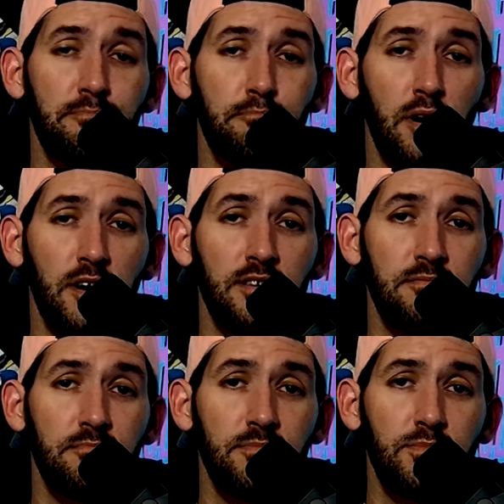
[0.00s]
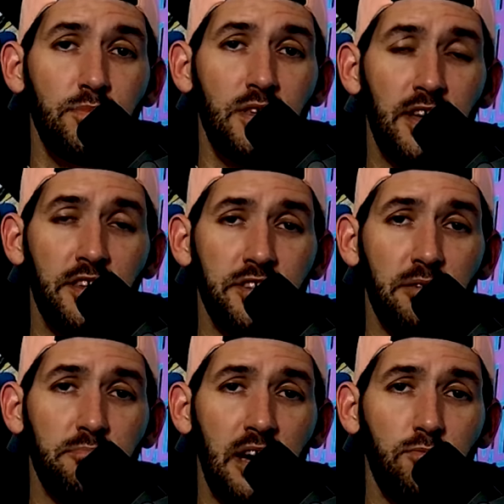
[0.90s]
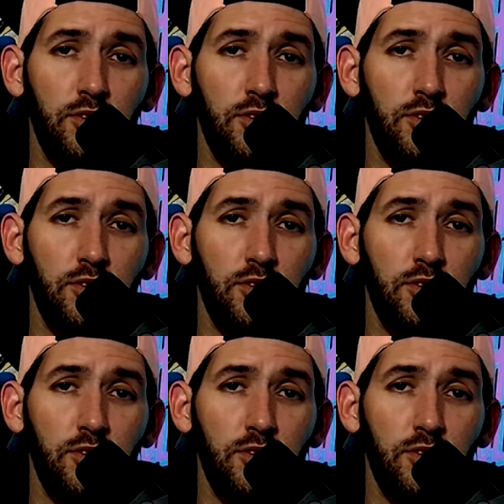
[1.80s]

But at the same time,